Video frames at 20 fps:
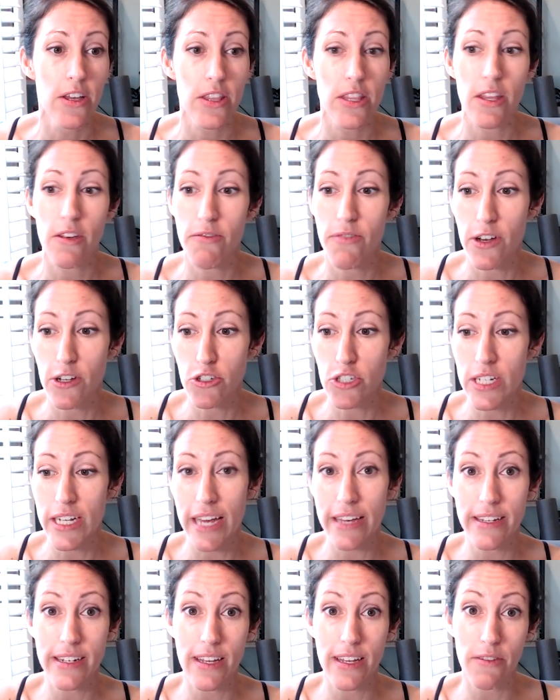the
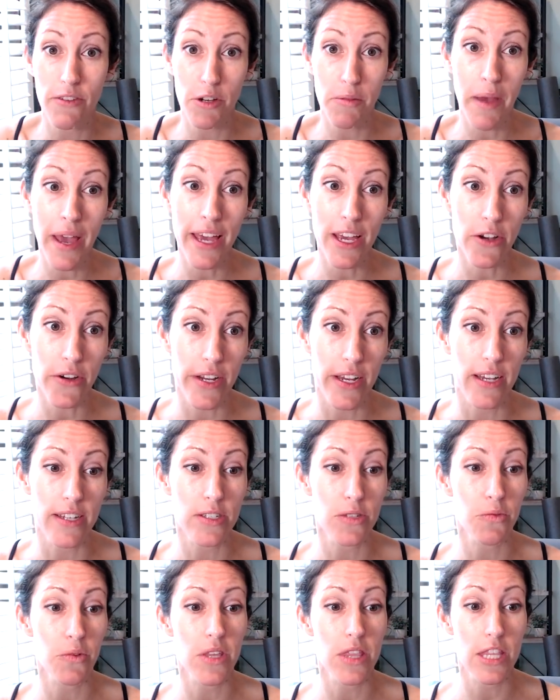functionality of your
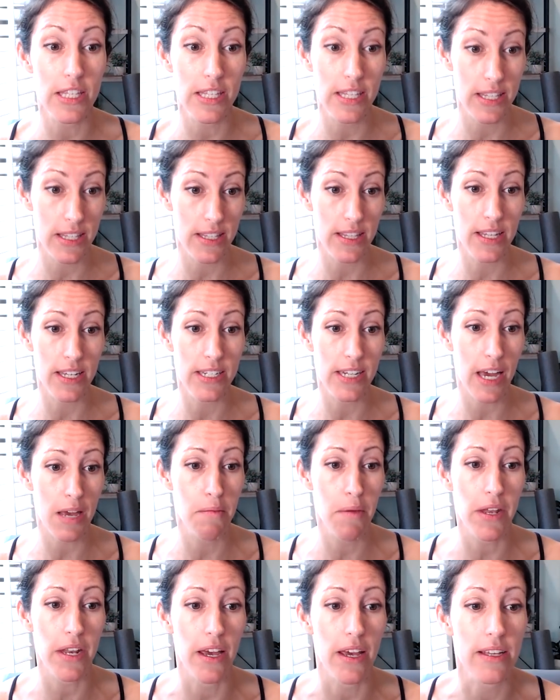pancreas with the
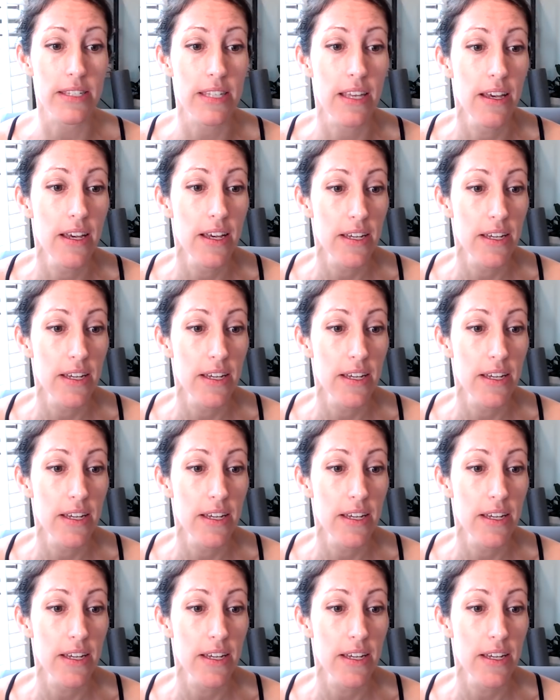diabetics.